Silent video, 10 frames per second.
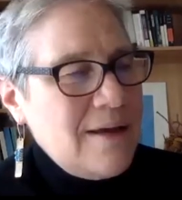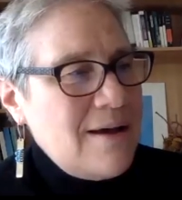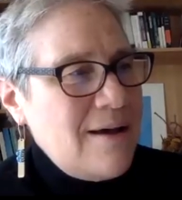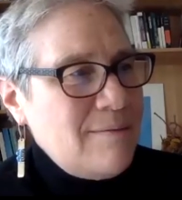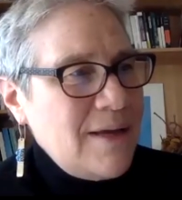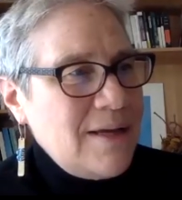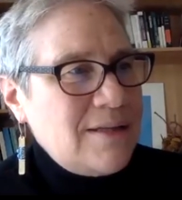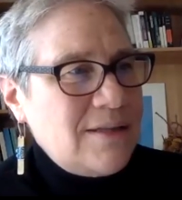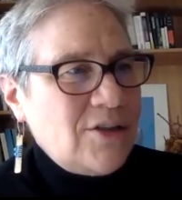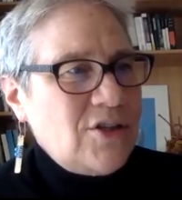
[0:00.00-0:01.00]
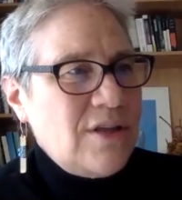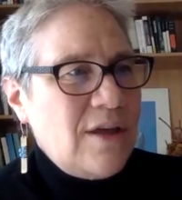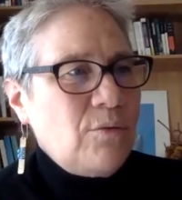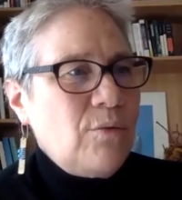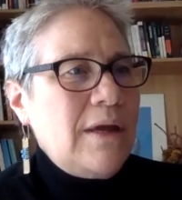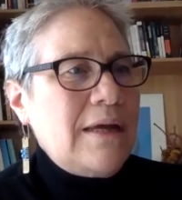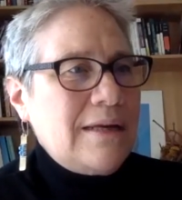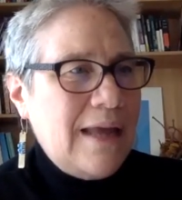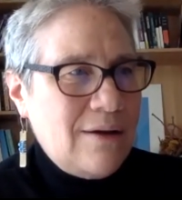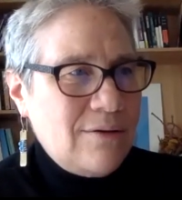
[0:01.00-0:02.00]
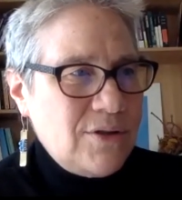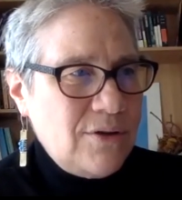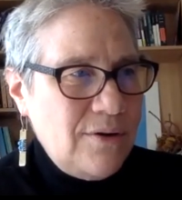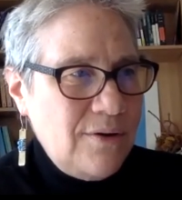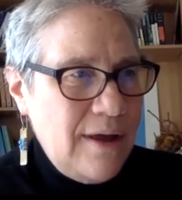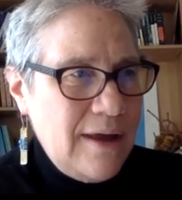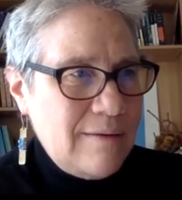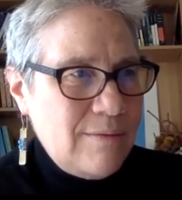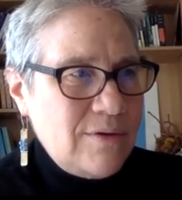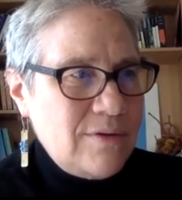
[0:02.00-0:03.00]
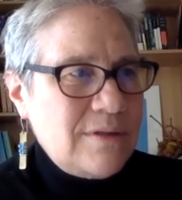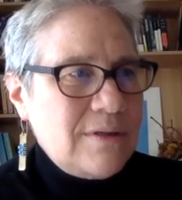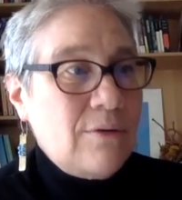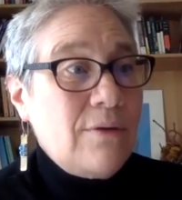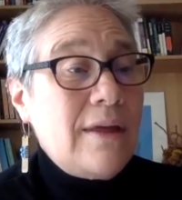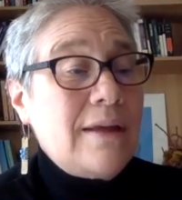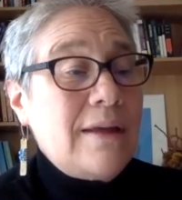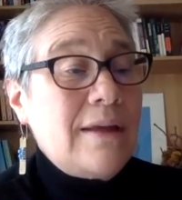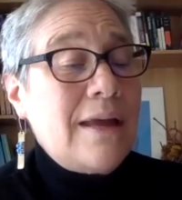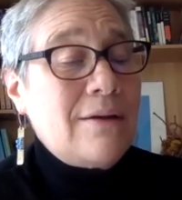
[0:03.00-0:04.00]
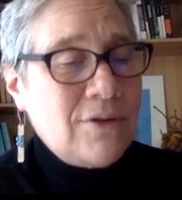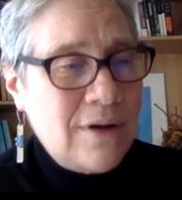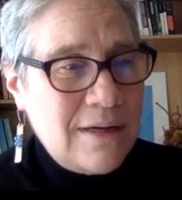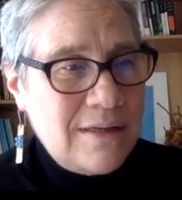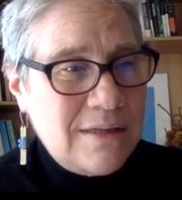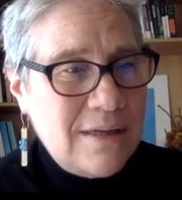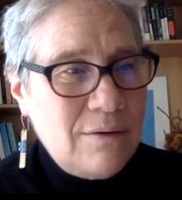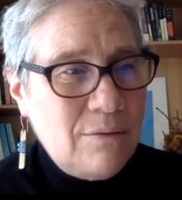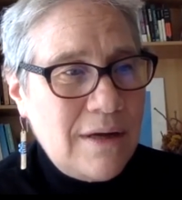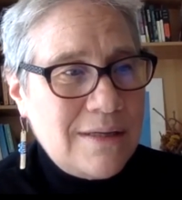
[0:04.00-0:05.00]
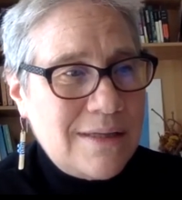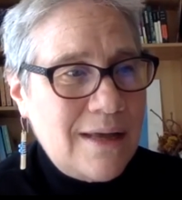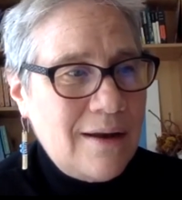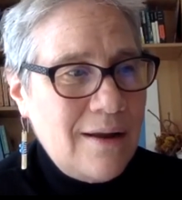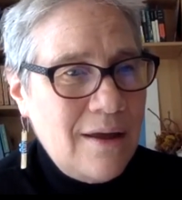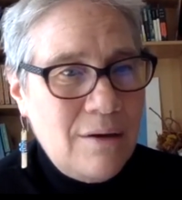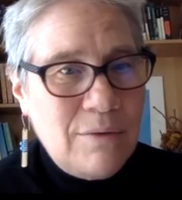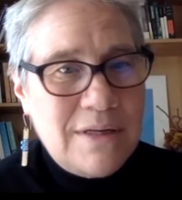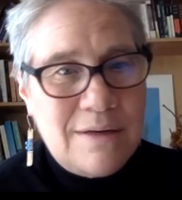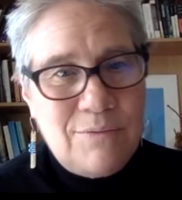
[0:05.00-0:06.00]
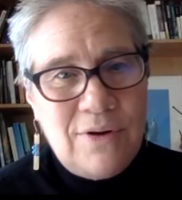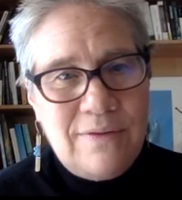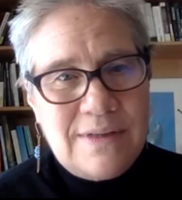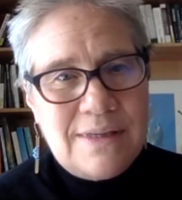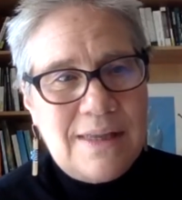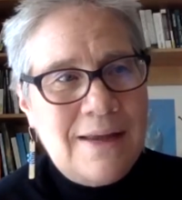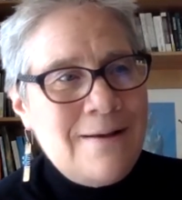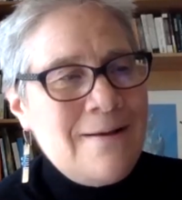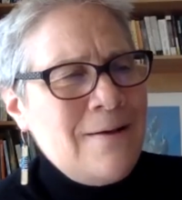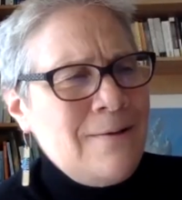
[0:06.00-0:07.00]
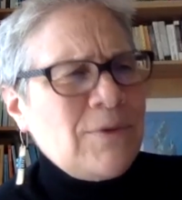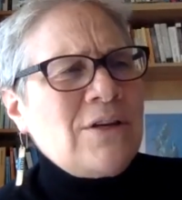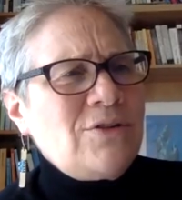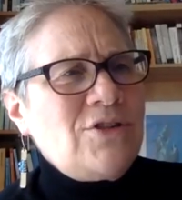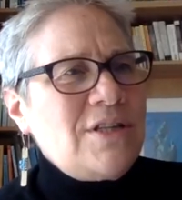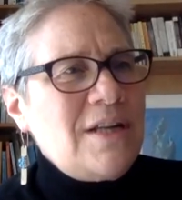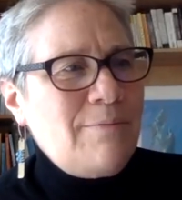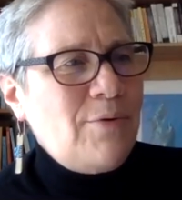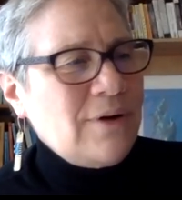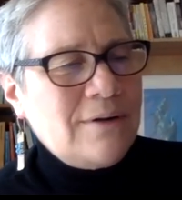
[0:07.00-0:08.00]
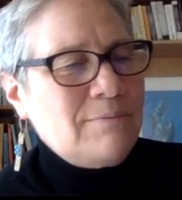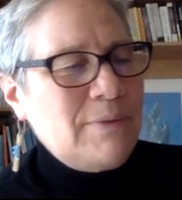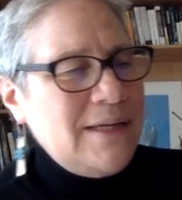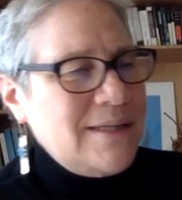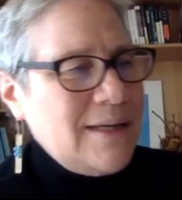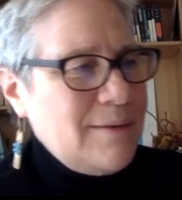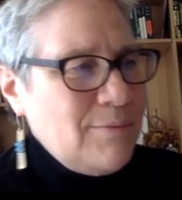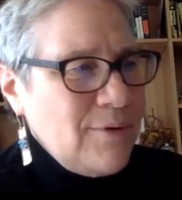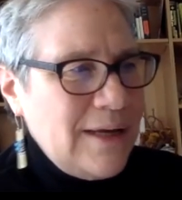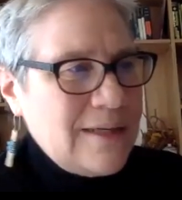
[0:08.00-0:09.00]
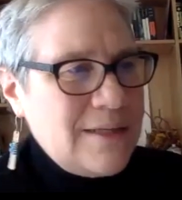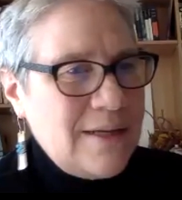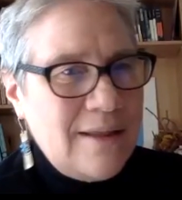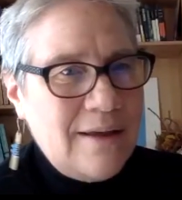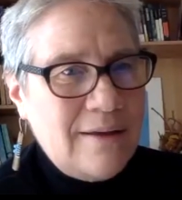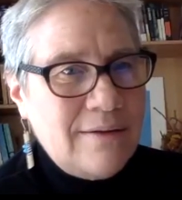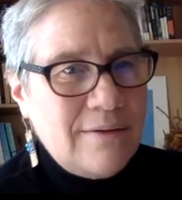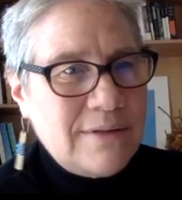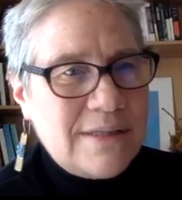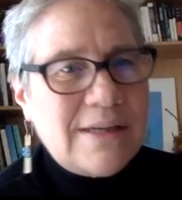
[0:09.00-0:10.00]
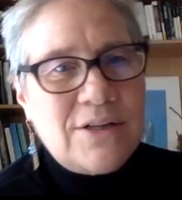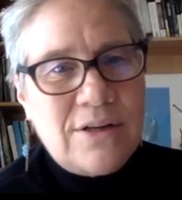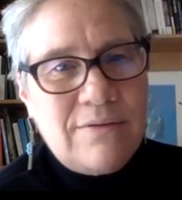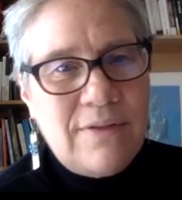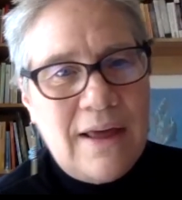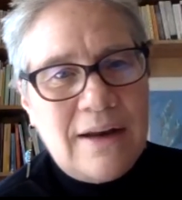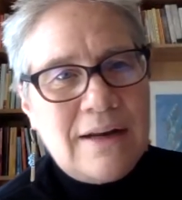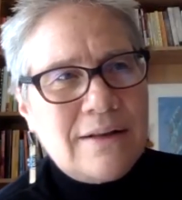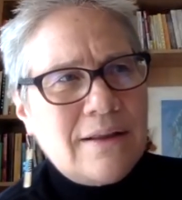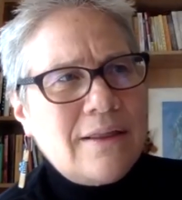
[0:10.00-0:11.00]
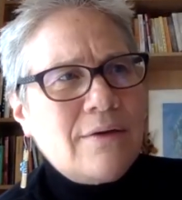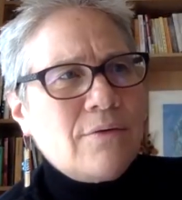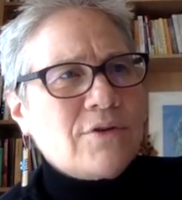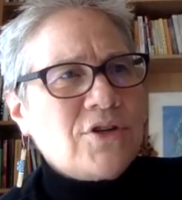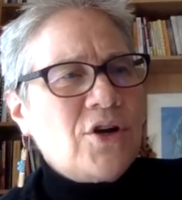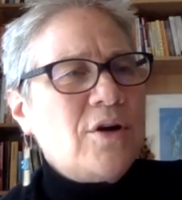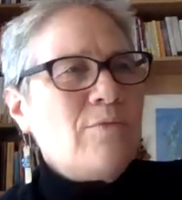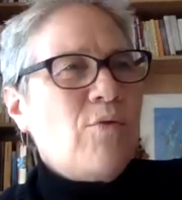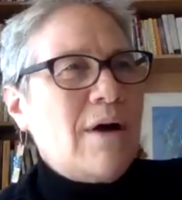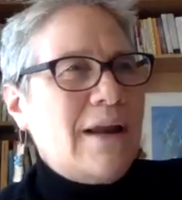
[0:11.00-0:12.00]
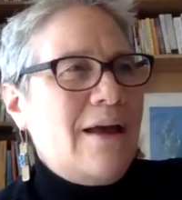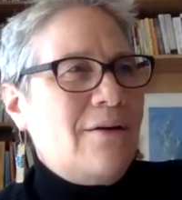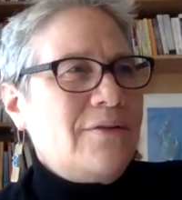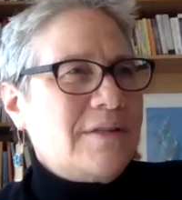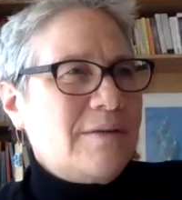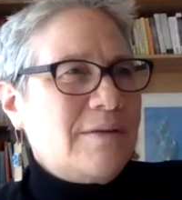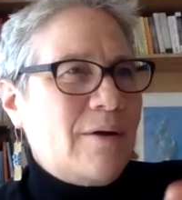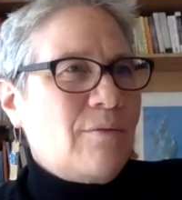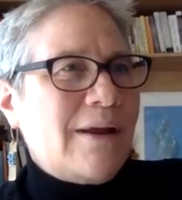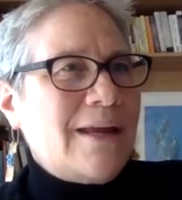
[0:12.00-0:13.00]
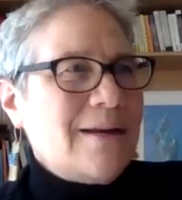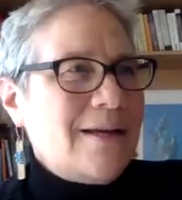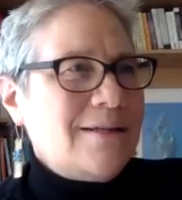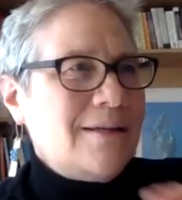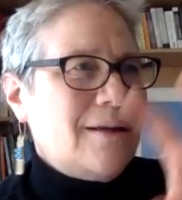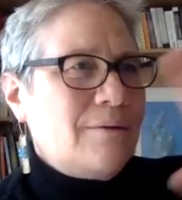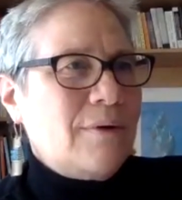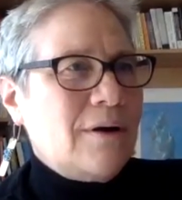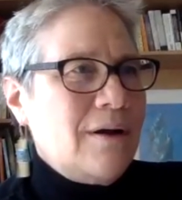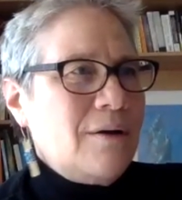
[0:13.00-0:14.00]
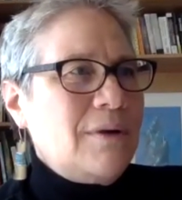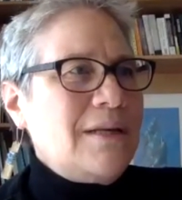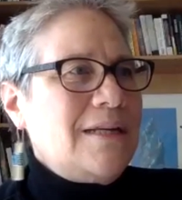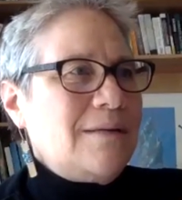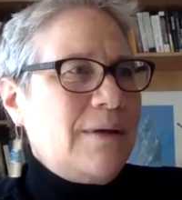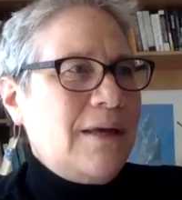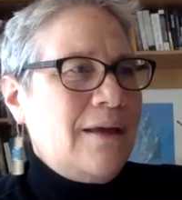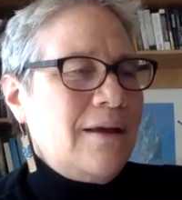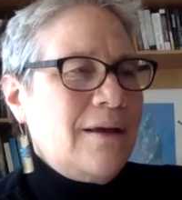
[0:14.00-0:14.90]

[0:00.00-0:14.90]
um, such that we encounter animals or they encounter us in ways that we didn't previously. So it's just an important piece to bring into the discussion of that. And the term One Health is about recognizing that we're we need to be